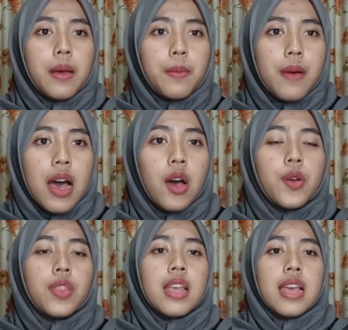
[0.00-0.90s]

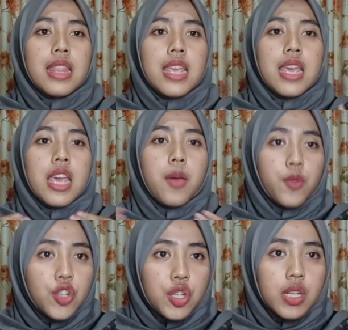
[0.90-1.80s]
about the
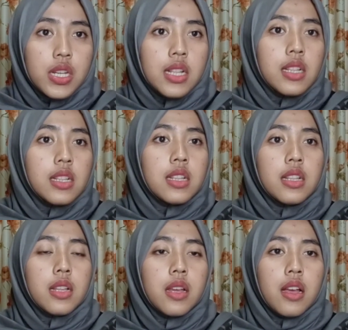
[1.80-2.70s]
emotional
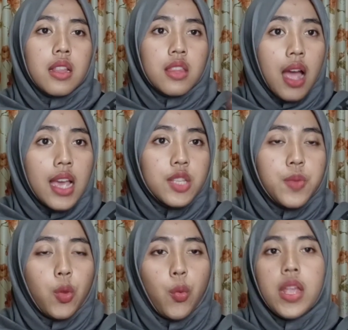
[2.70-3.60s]
ties
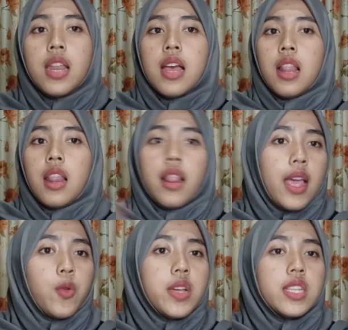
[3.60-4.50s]
between
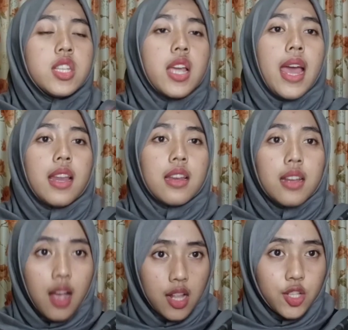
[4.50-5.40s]
language and
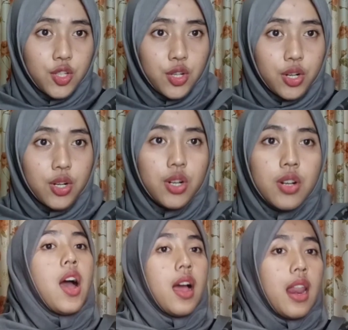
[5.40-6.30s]
culture.
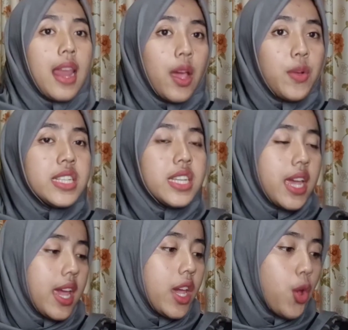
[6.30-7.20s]
Language
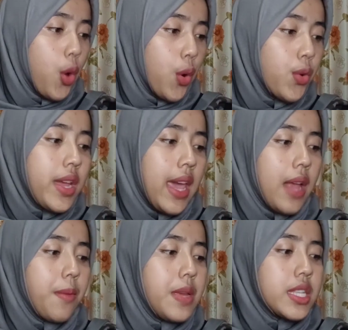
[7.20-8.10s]
ego
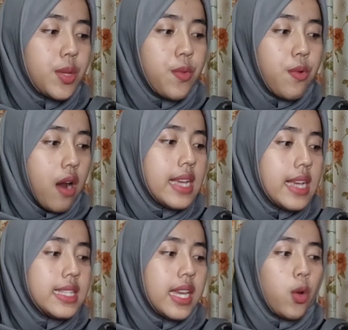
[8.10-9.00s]
can be
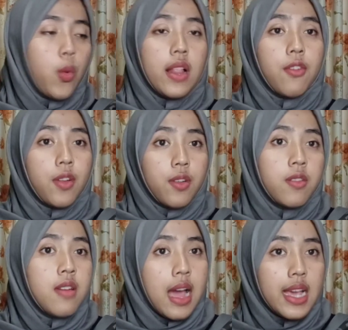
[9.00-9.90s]
summarized in a
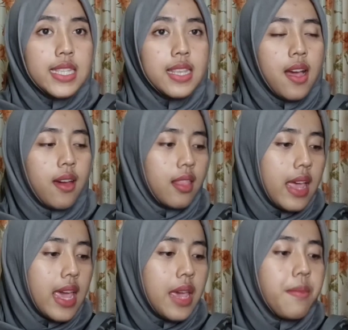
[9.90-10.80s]
well-recognized
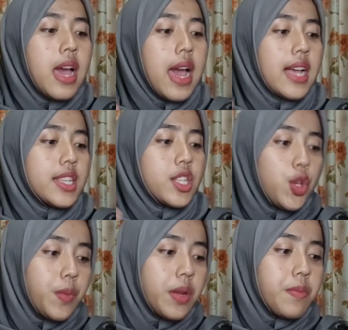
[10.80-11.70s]
claim as
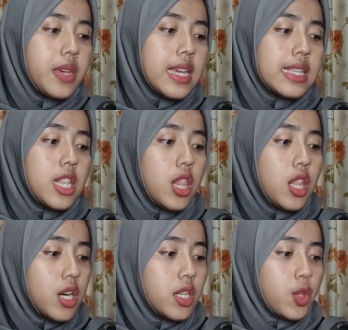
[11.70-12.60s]
human beings
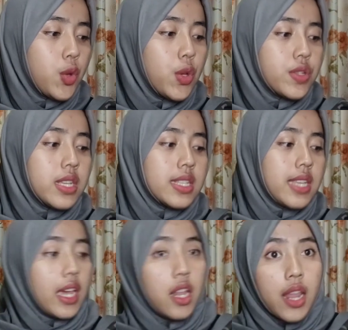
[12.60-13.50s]
learn to use a
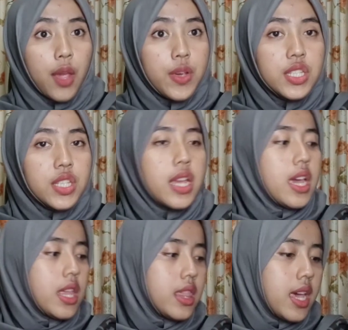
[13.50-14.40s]
second language,
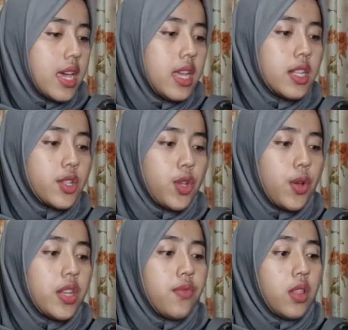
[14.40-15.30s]
they also
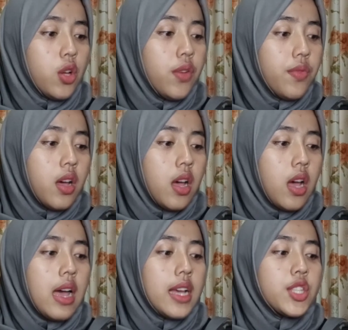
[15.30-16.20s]
develop
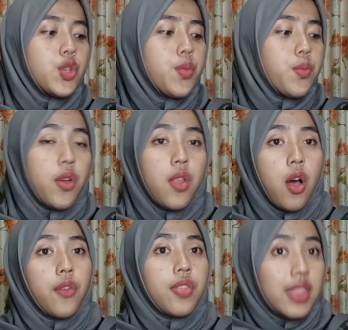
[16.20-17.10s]
a new mode
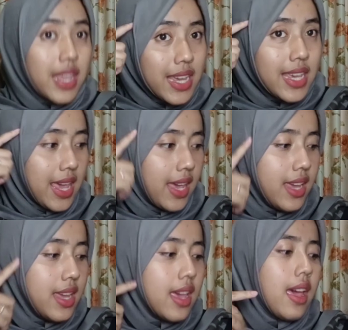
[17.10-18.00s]
of
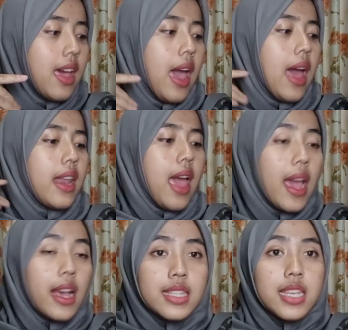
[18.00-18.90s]
thinking and
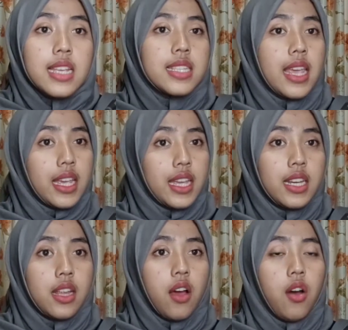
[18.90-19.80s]
acting a second
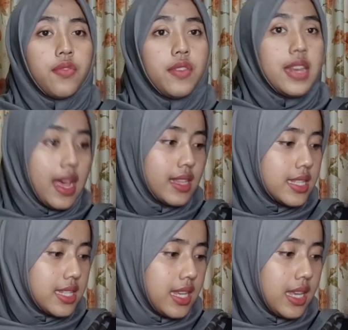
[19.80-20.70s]
of
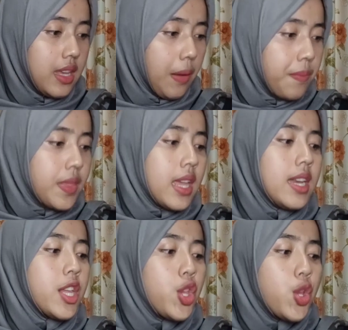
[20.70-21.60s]
identity.
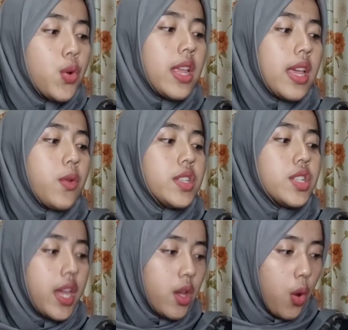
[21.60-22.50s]
The new
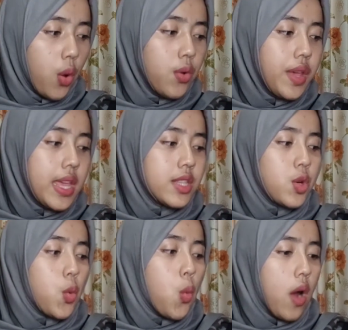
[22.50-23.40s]
language ego,
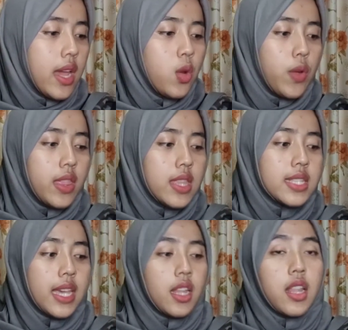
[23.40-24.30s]
intertwined with the
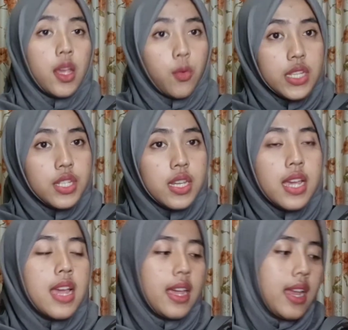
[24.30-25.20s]
second language,
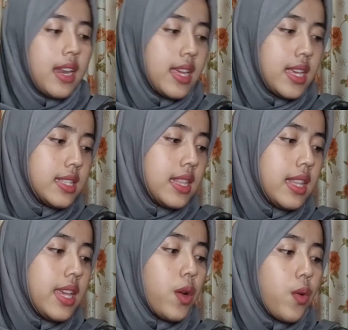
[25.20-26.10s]
can
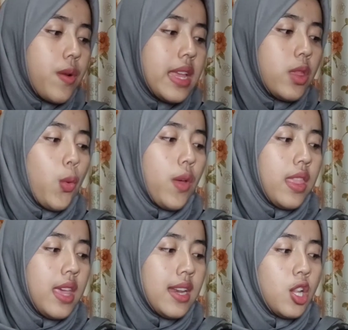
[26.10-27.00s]
easily create
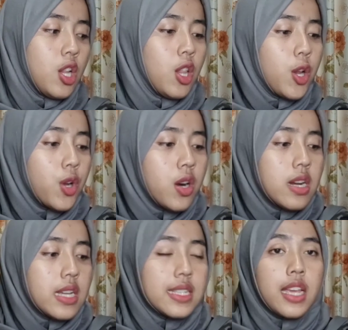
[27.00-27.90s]
within the
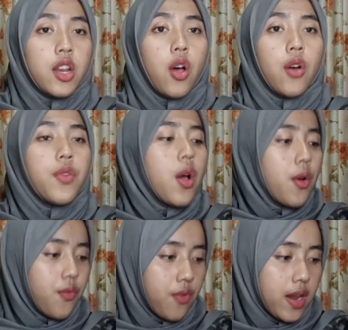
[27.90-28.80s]
learner a sense of
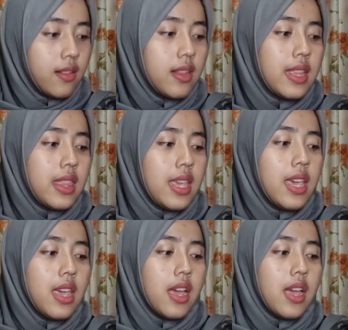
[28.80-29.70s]

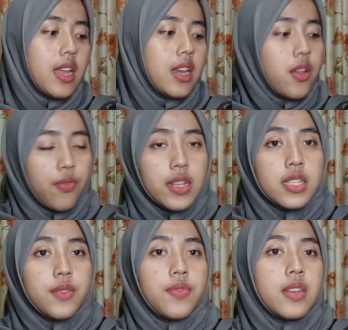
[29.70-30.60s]
fragility, a
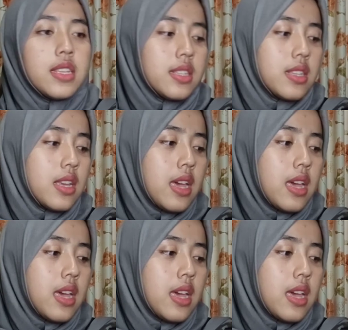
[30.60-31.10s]
defensiveness,